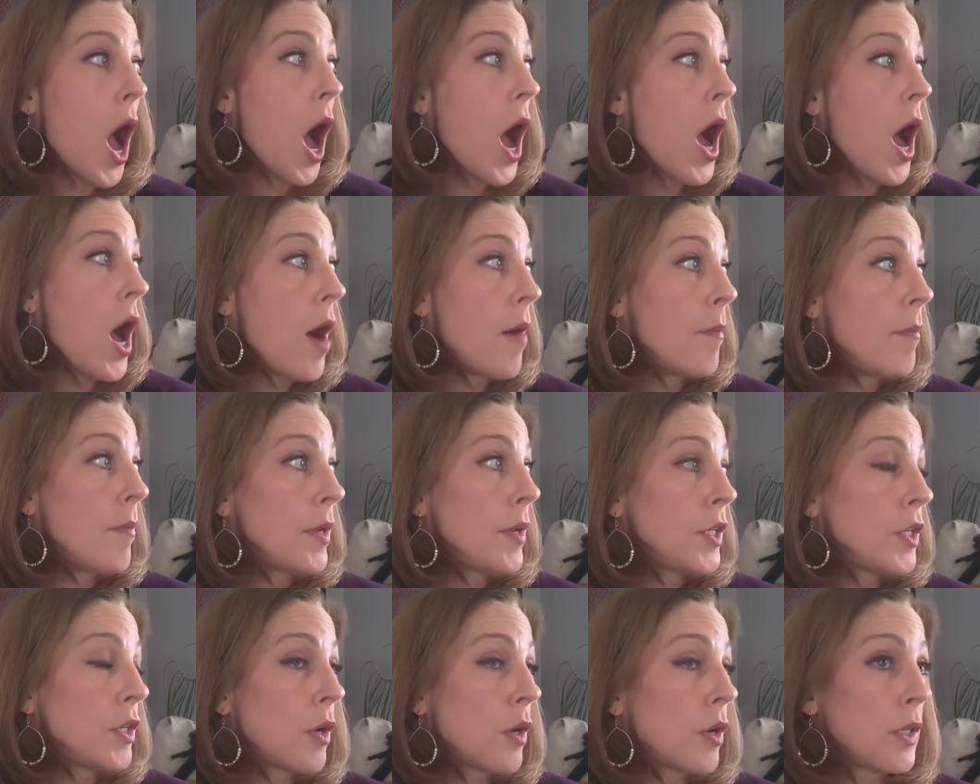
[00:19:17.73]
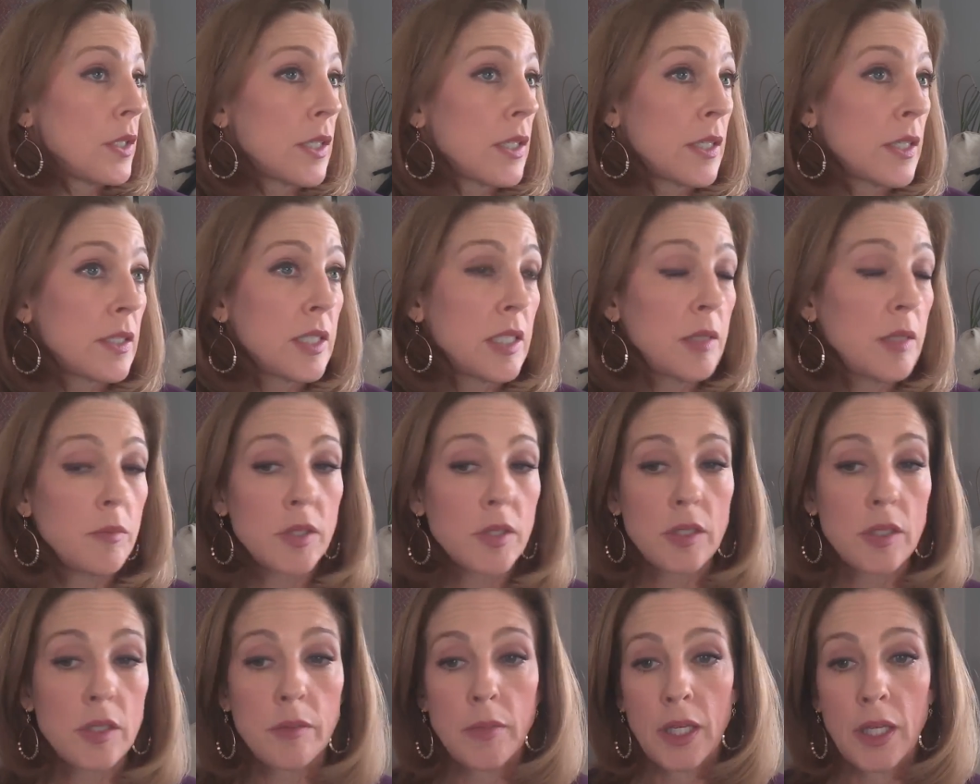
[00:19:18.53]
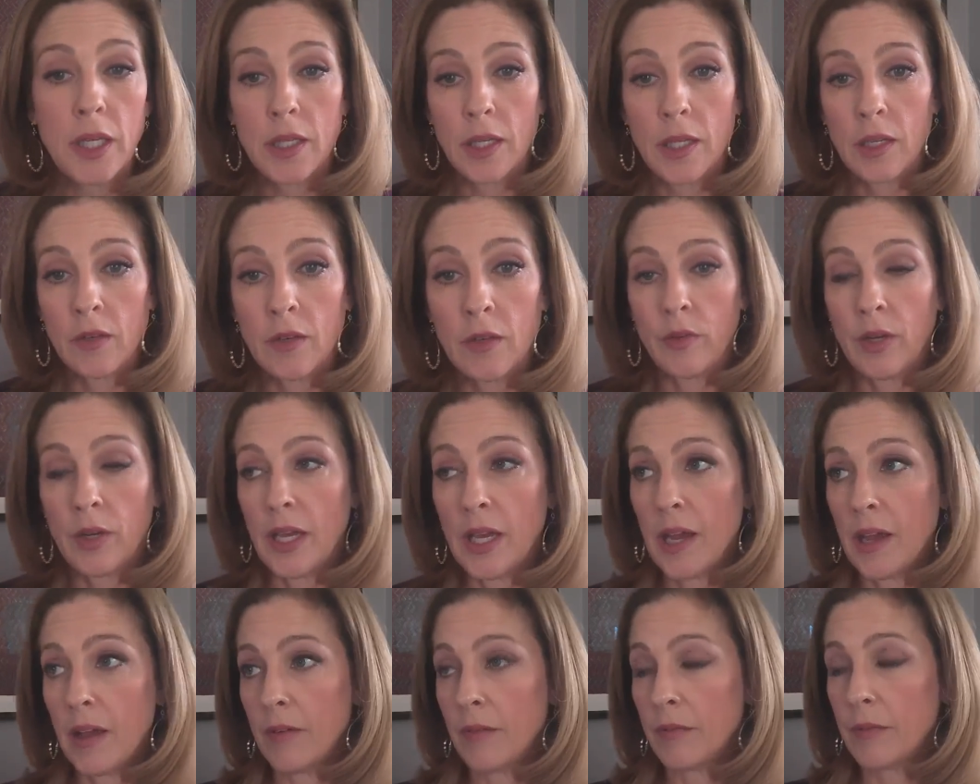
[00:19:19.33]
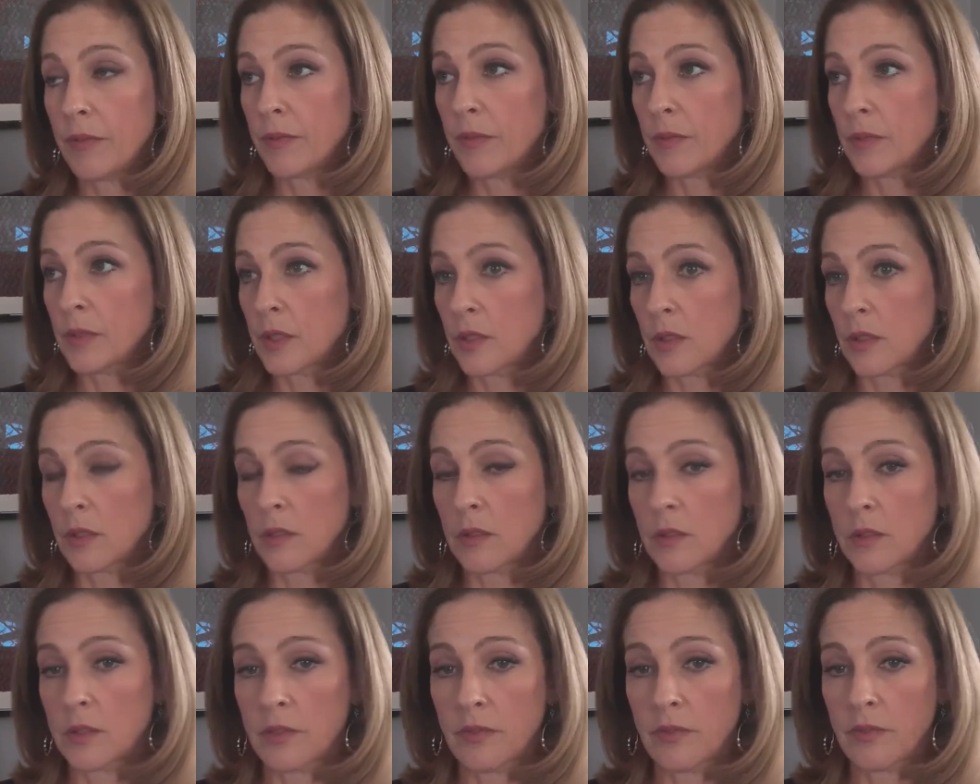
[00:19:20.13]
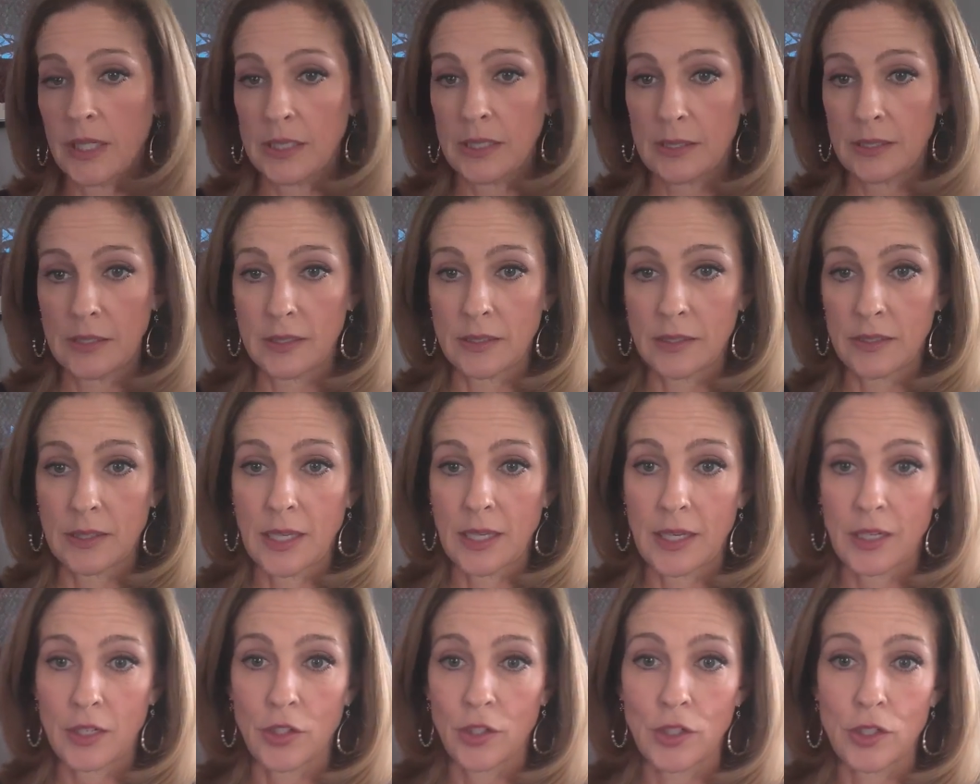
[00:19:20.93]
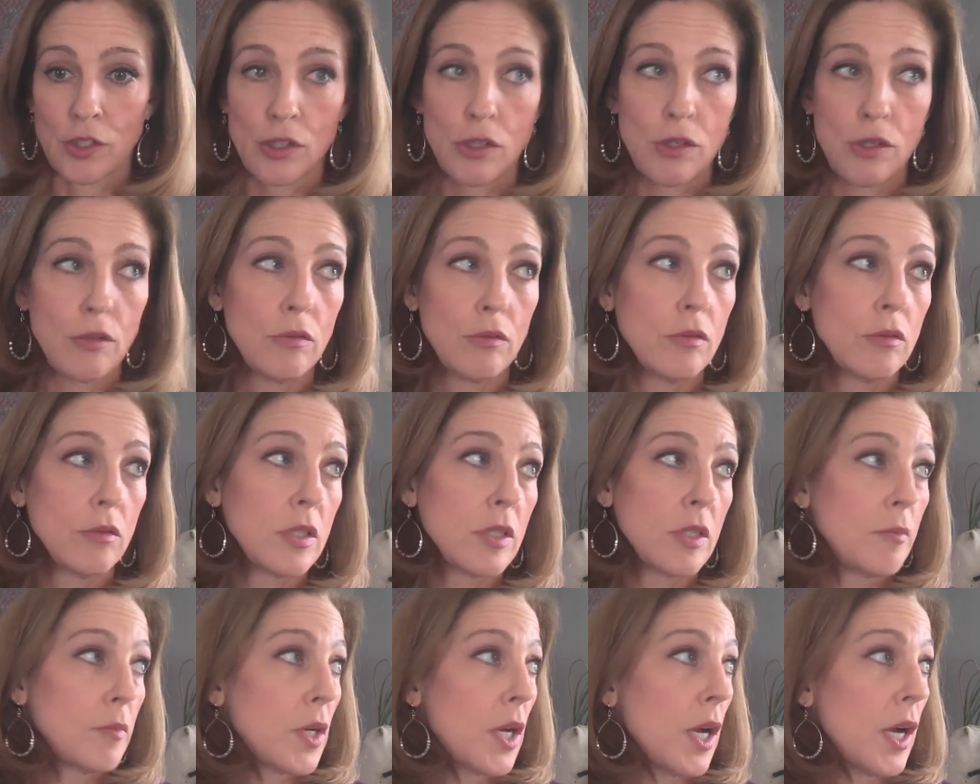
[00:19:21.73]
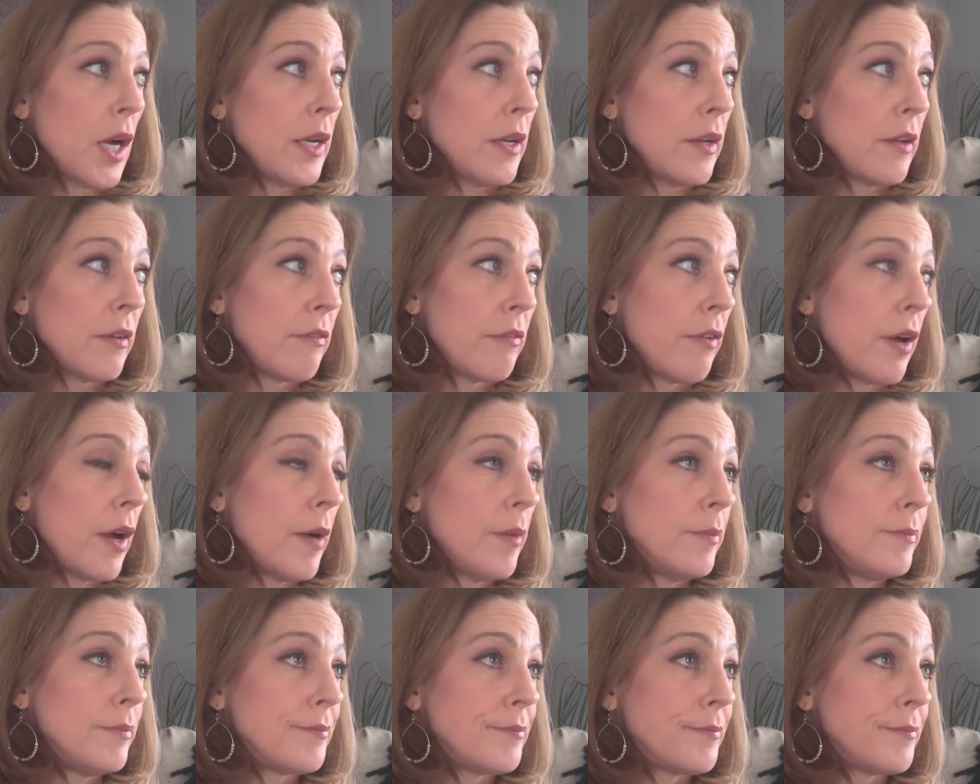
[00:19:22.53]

It seems to me that if we have little devices that could shoot some kind of a